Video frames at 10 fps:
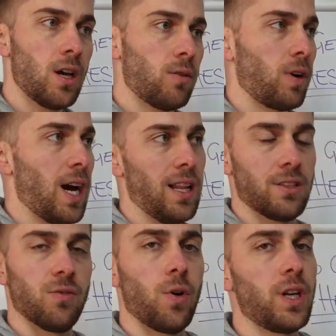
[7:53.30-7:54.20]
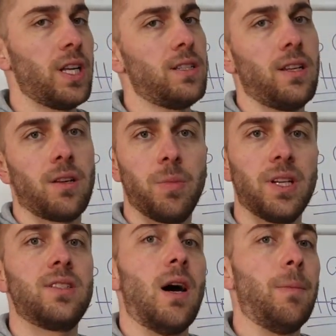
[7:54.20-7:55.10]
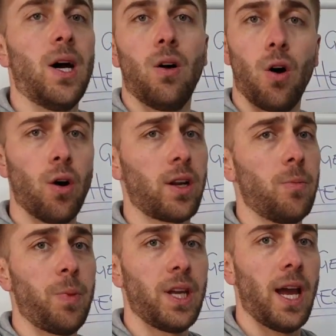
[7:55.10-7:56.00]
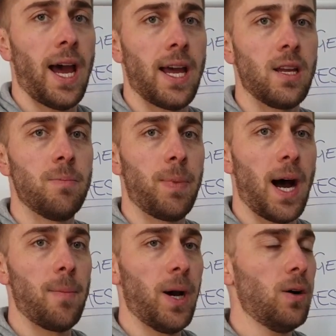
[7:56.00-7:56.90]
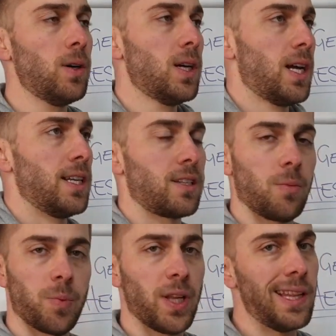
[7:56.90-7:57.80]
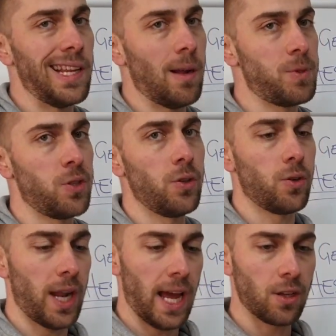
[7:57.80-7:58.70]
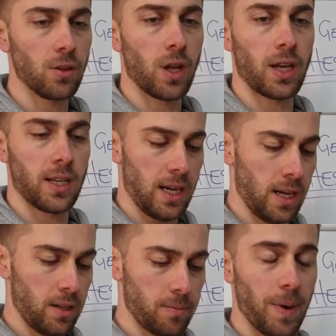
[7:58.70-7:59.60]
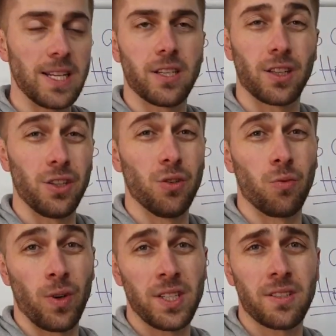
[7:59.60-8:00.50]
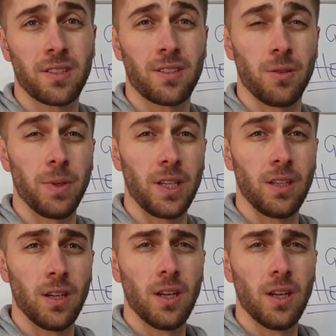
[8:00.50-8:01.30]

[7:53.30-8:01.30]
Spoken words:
regardless of what it is. It can be a dumbbell or it can be a barbell. Is completely up to you on how you like, basically your wrists to be